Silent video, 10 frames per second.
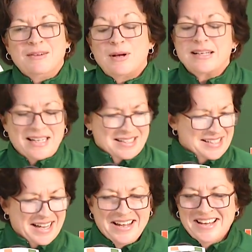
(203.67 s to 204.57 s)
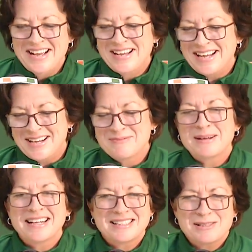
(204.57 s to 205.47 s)
I can't say.
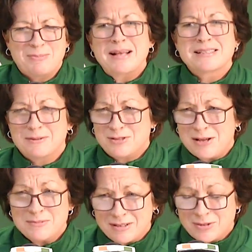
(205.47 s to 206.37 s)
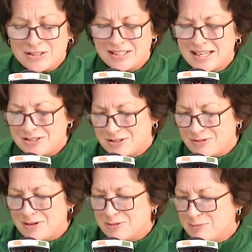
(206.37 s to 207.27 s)
But it's just basically something where she catches
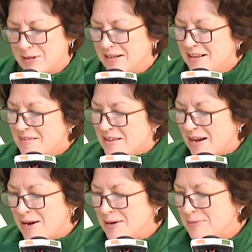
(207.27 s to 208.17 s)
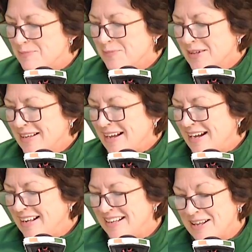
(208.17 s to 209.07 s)
and rips. But,
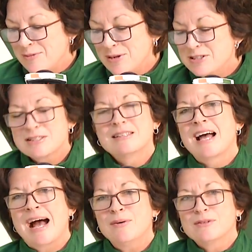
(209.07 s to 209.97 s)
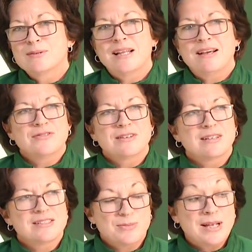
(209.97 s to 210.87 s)
and we just howled with laughter
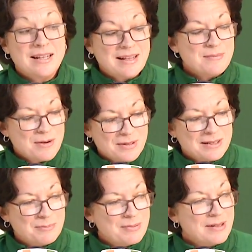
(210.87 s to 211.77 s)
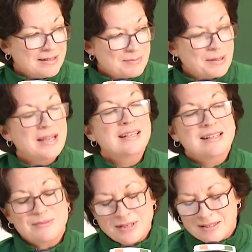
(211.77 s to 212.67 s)
because we had that moment on the plane.
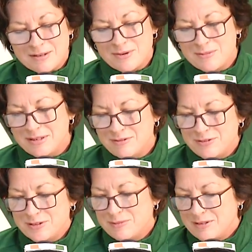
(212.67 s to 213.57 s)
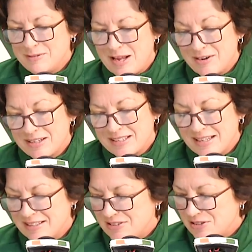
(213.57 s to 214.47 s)
And then we had that moment in film. And Eric and
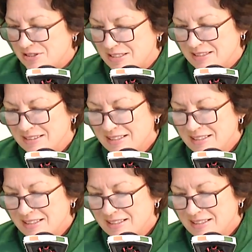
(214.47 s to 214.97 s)
I are just,